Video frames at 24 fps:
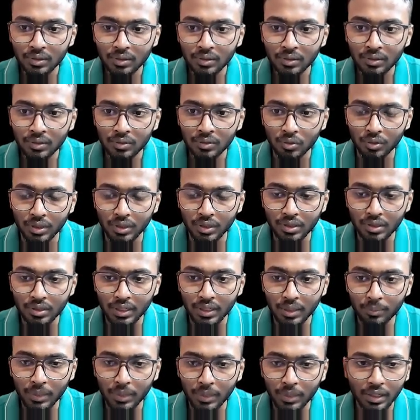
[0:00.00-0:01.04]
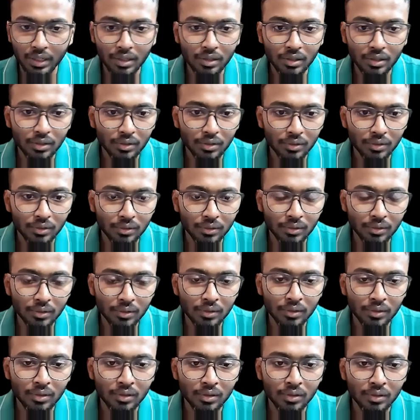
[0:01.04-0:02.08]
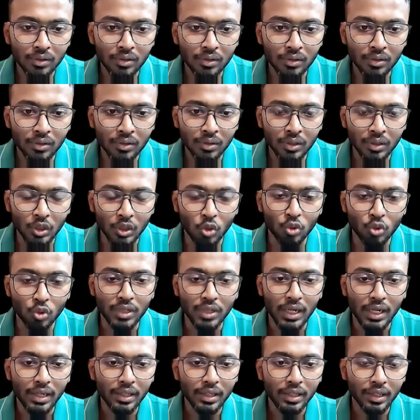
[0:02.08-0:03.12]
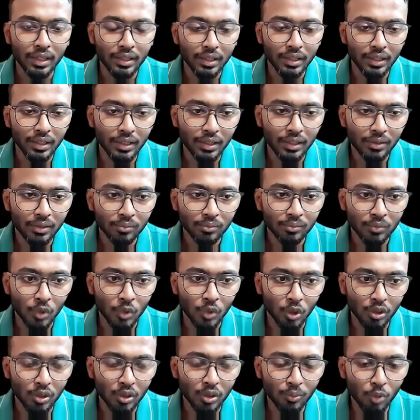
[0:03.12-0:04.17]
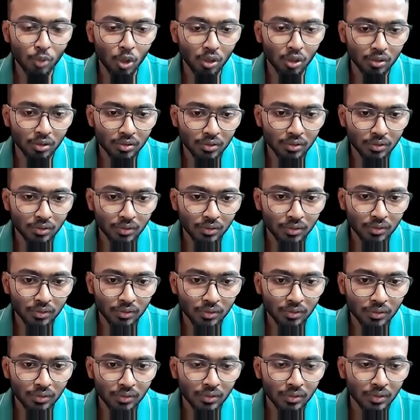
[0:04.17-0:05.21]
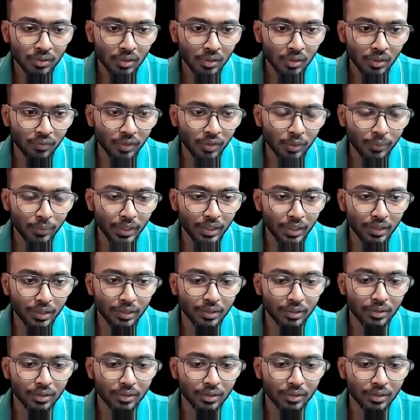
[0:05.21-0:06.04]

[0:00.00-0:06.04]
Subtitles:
So this time again, your child container or the box will be here.